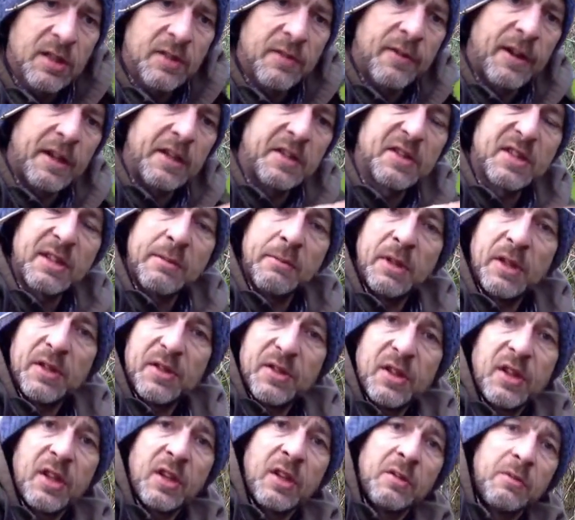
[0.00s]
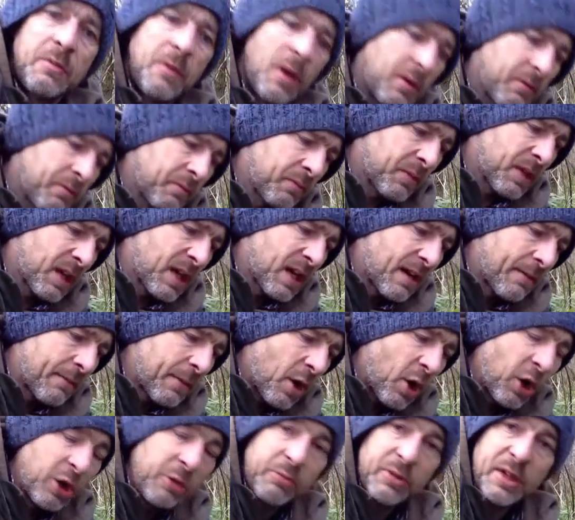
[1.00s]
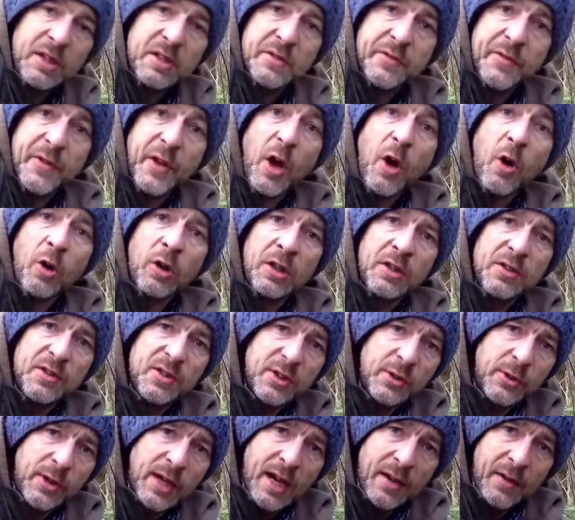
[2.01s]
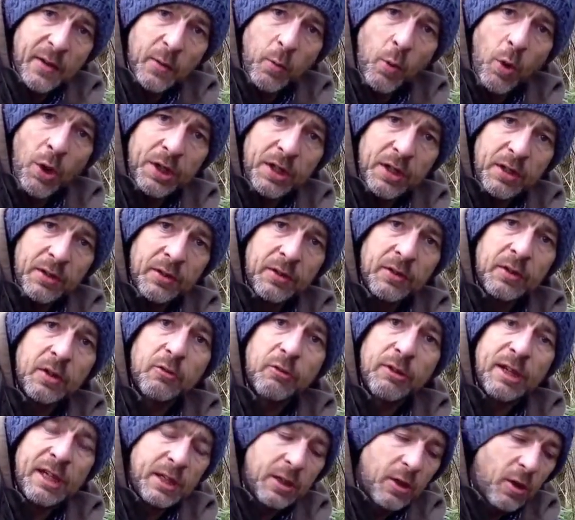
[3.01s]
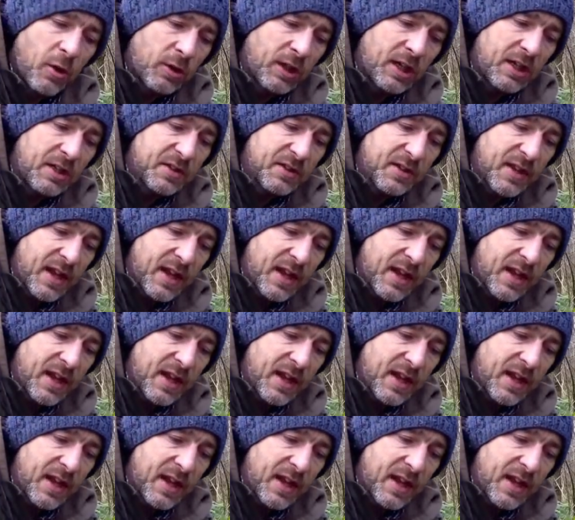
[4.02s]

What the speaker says: very similar to the hybrids of the hollies you get, the white and green hollies.